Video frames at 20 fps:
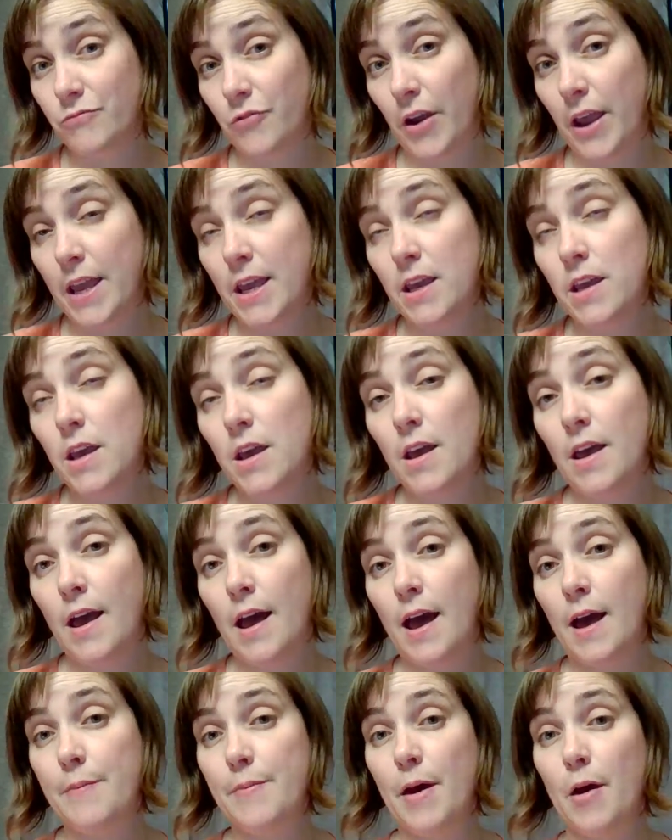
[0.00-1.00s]
right?
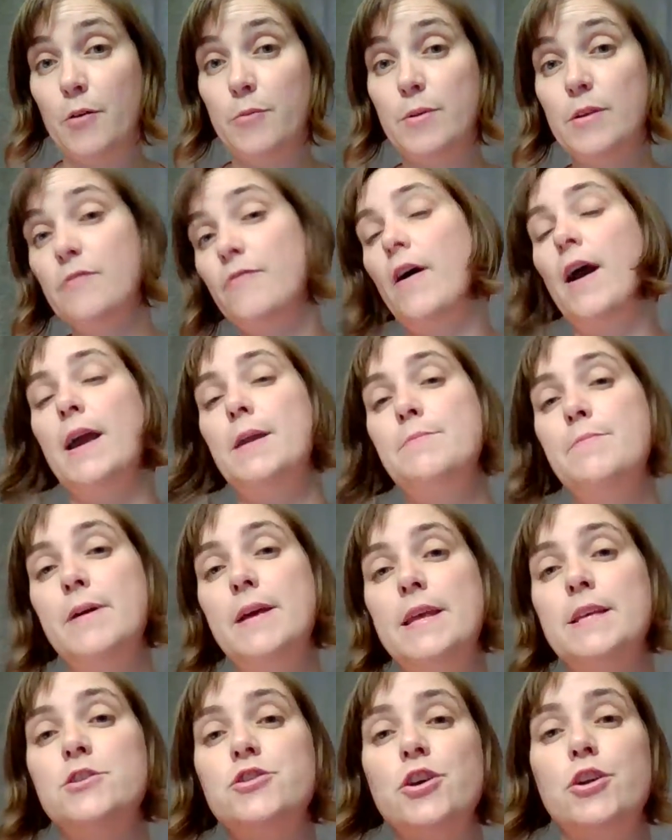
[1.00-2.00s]
That would be fine.
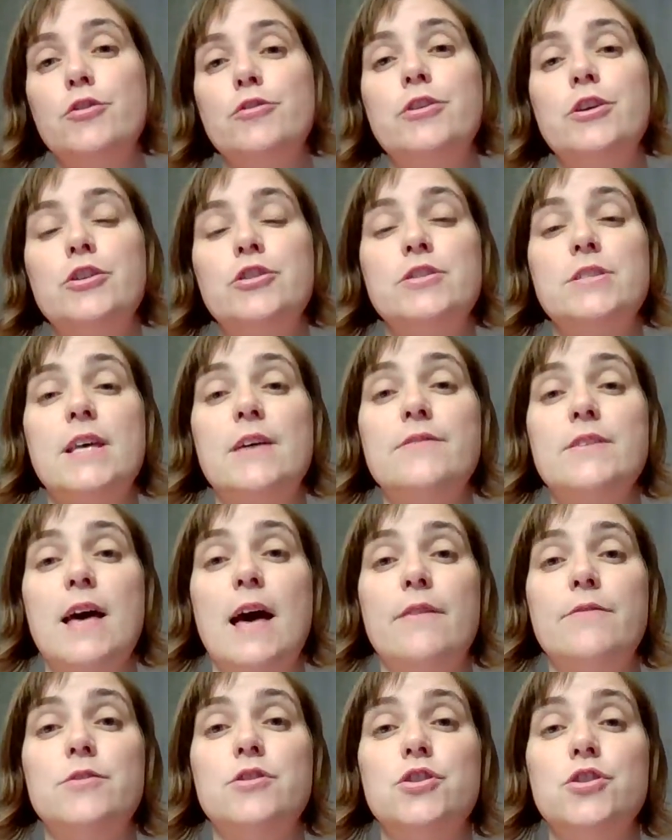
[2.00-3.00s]
But in general, you just have to
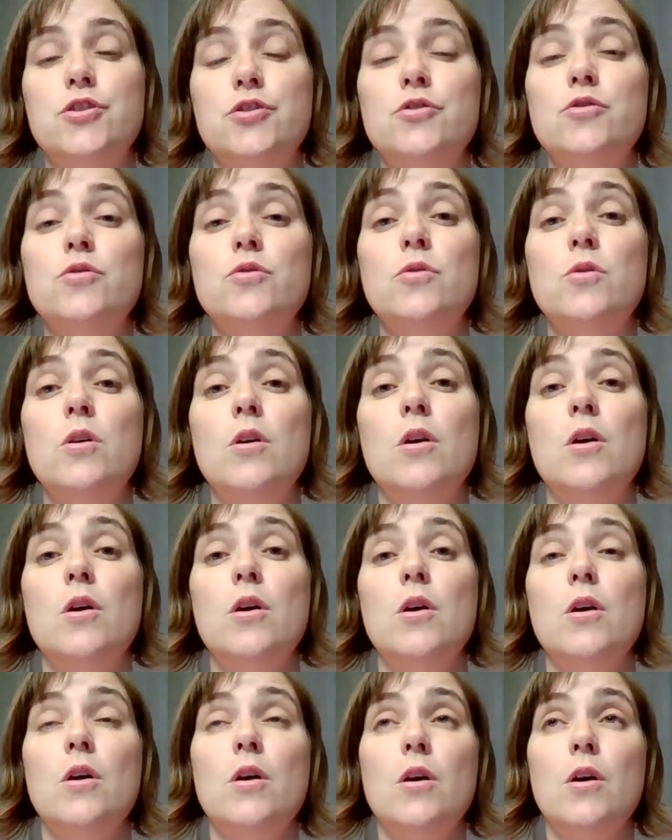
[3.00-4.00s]
have 2
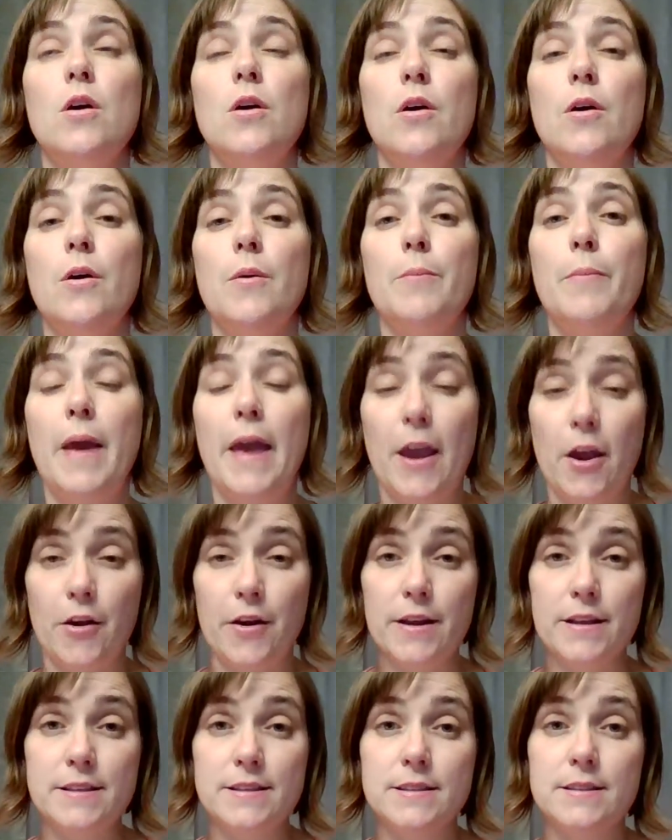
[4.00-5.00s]

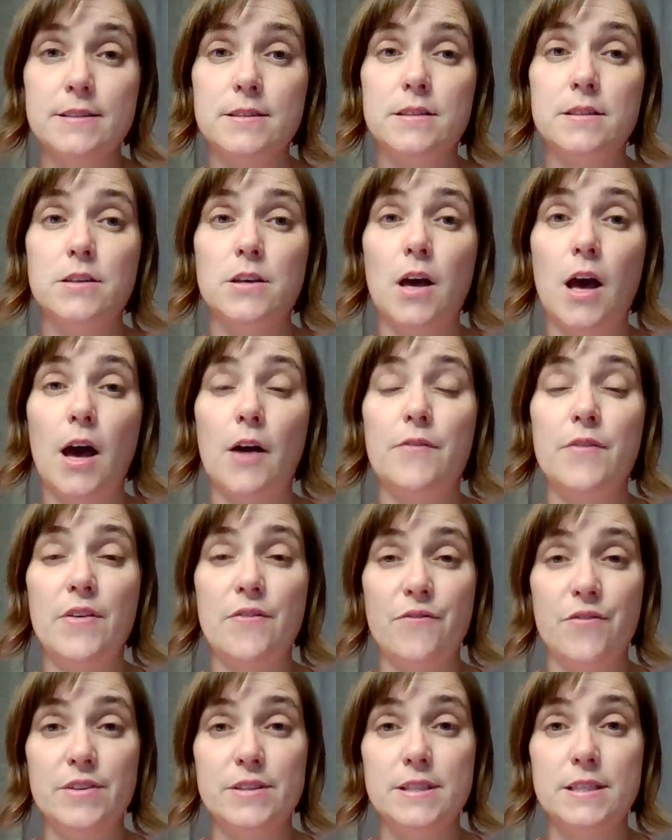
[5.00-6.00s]
parents of
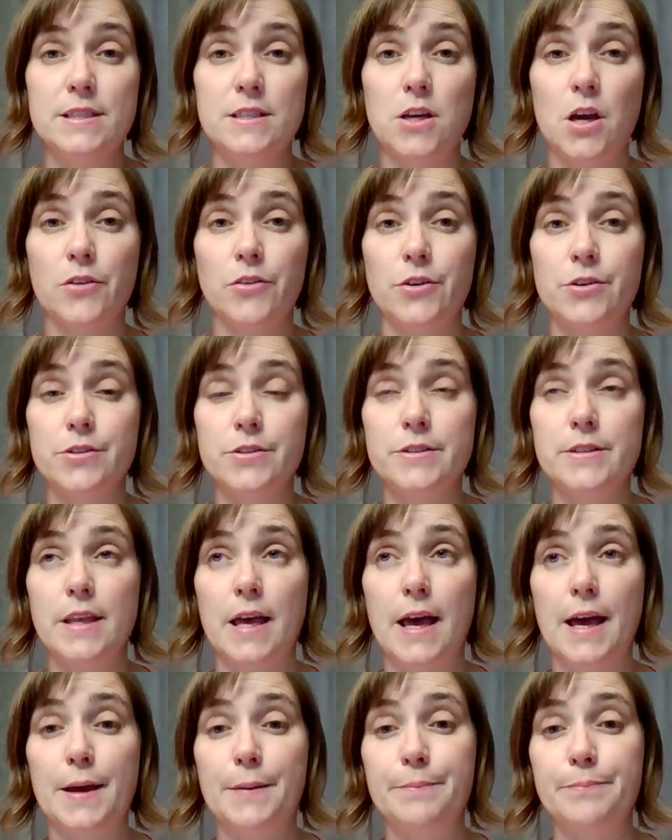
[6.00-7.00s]
infants and toddlers,
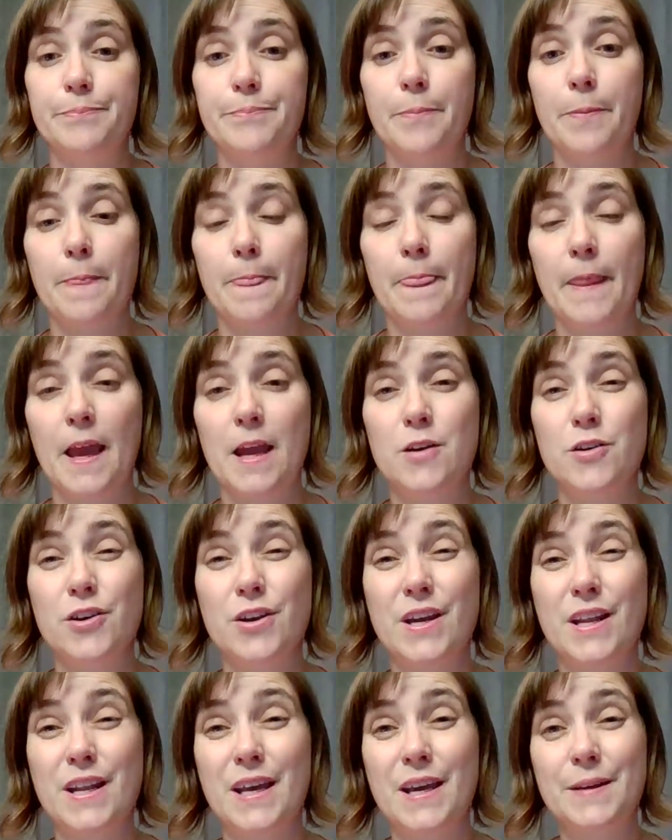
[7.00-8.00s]
and
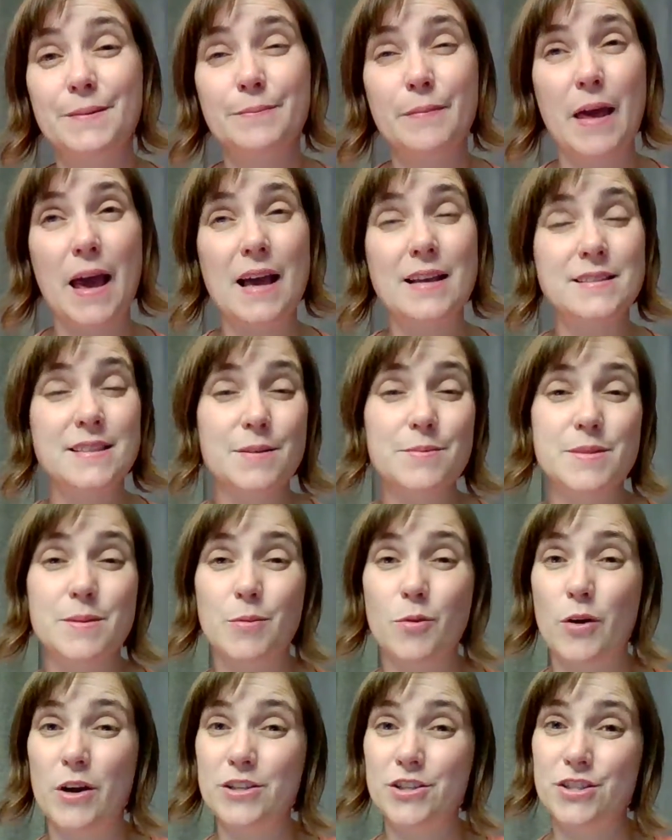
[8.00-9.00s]
you're going to ask them
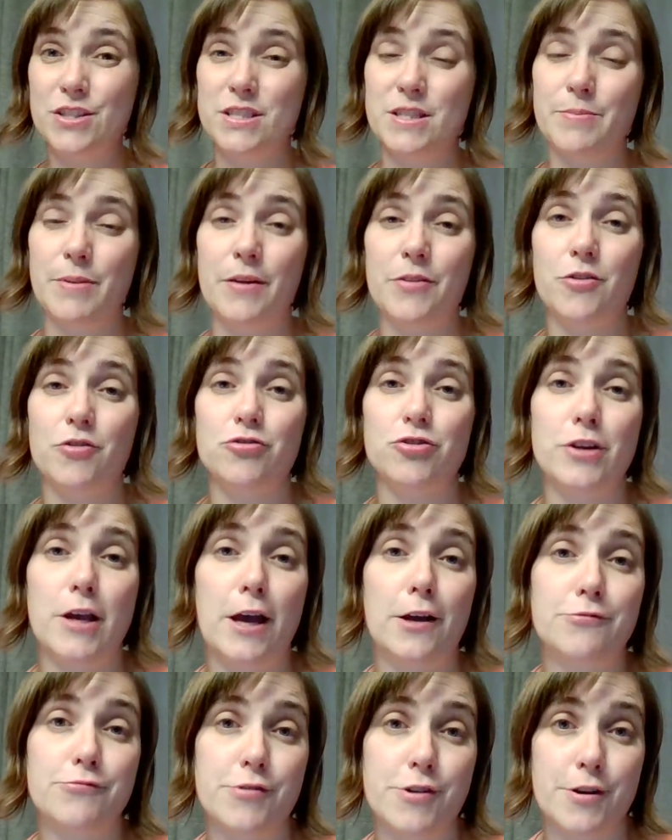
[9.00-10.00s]
some questions about their
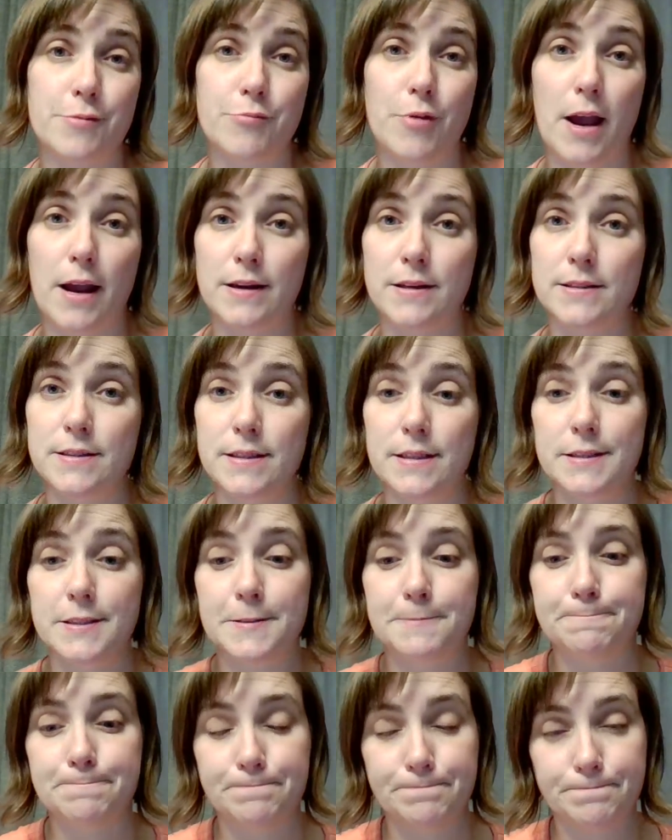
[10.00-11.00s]
childbearing practices.